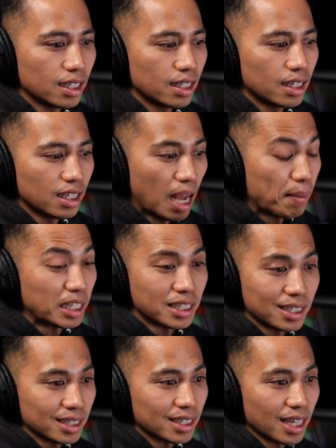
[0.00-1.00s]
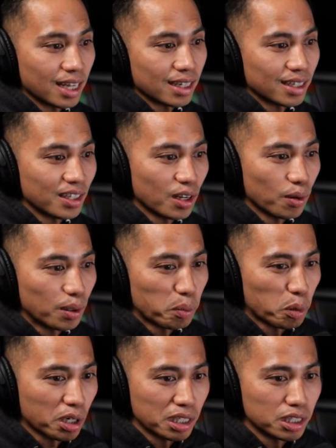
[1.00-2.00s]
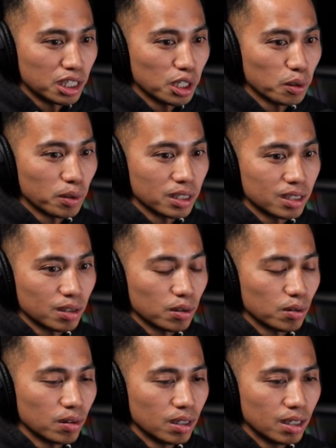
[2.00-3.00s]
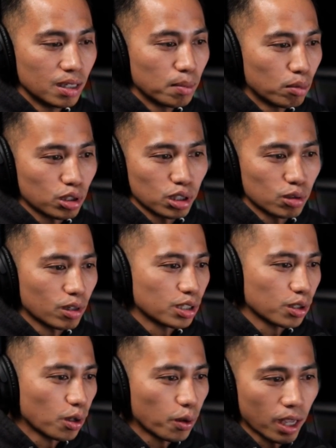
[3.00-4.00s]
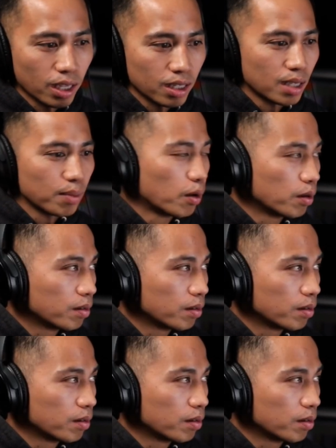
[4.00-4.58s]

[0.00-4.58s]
then, you know, and we're continuing to push the threshold. Okay, keep going.